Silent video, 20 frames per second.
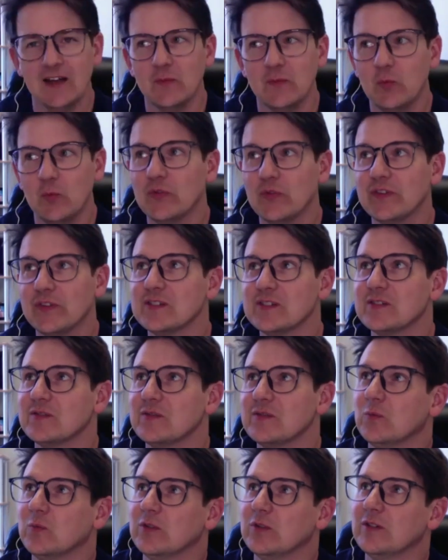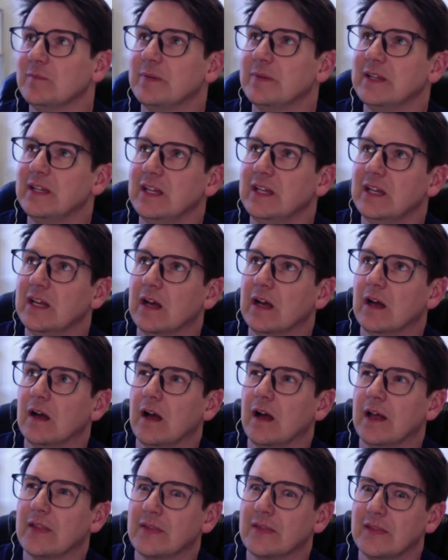well, this would be,
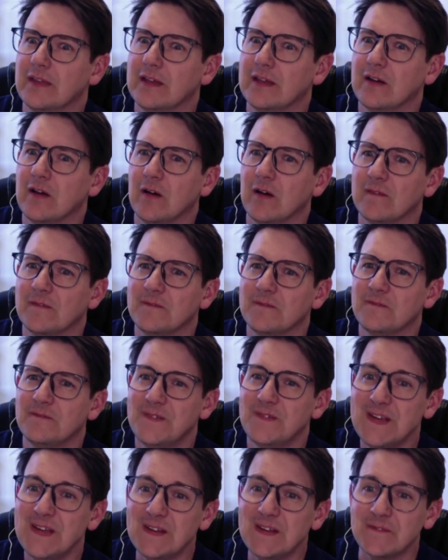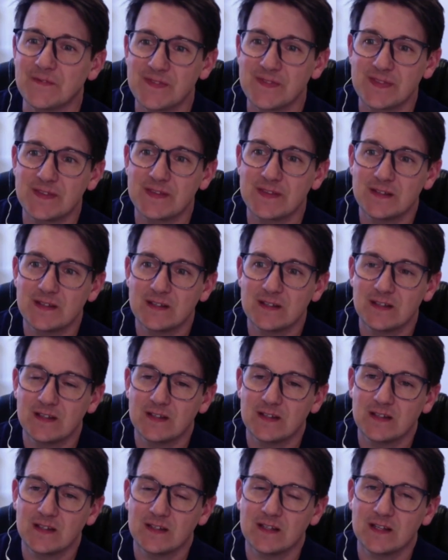I think, our 5th
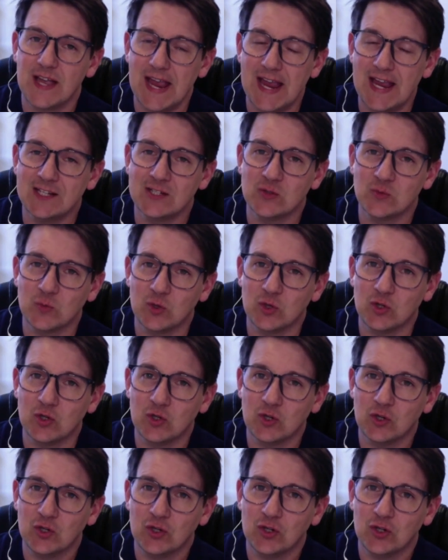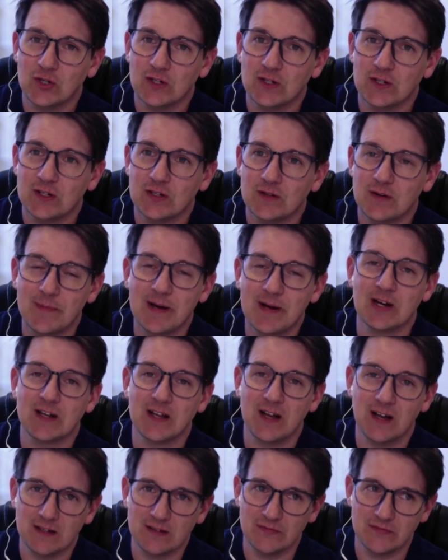annual
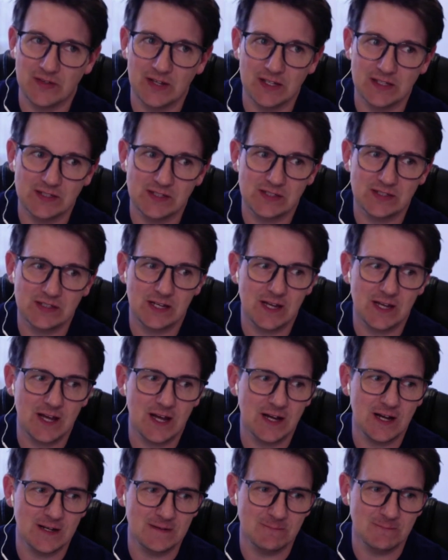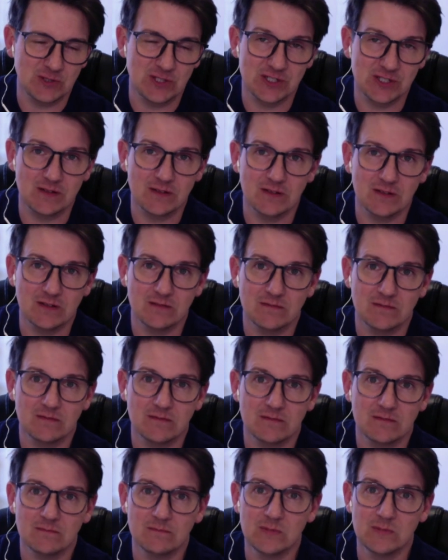Americana Fest, which is a
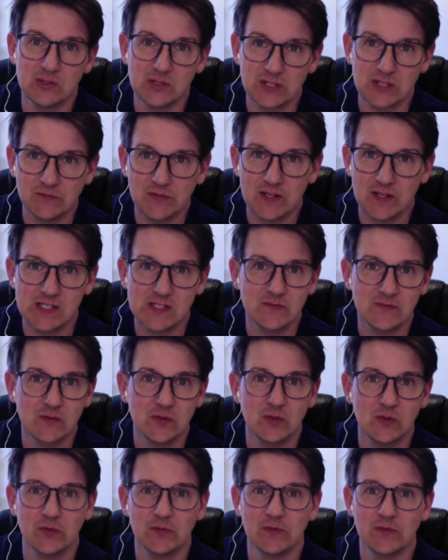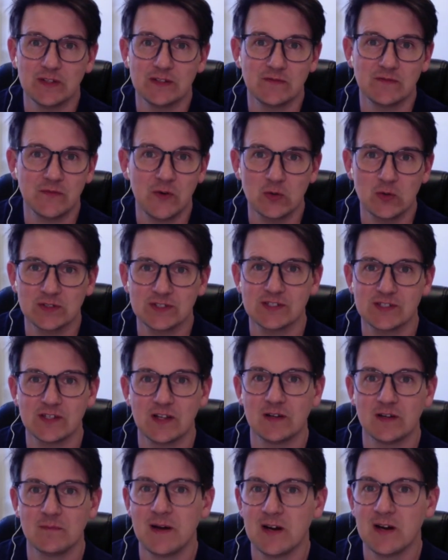music festival that focuses
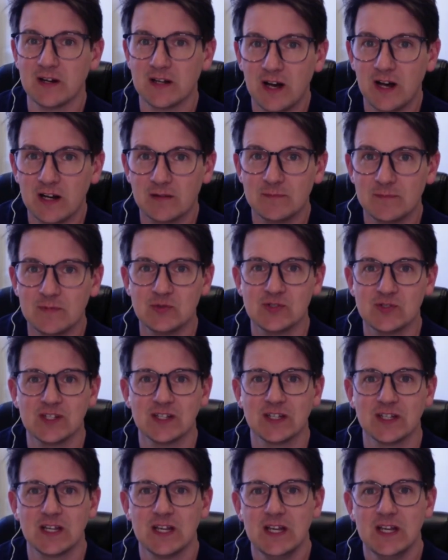on Americana music,